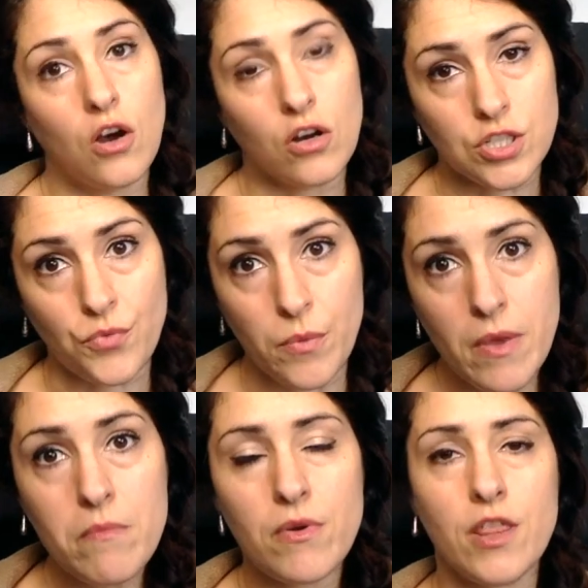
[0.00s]
Also
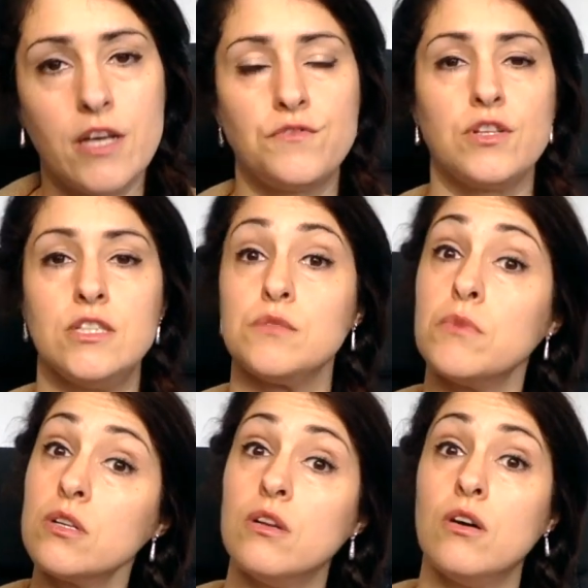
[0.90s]
remember that for this
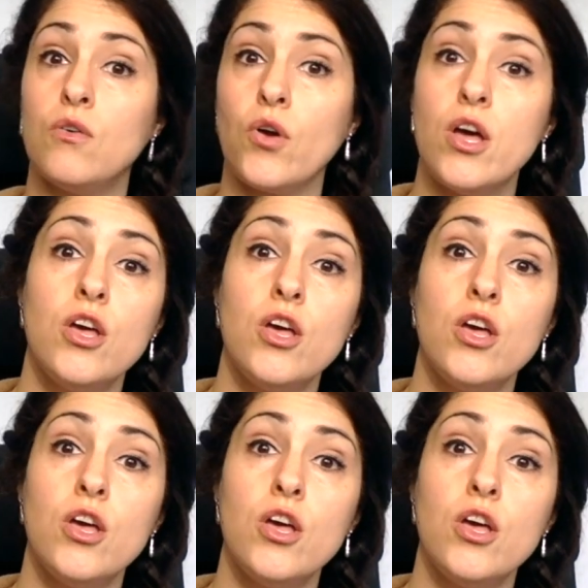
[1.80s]
monologue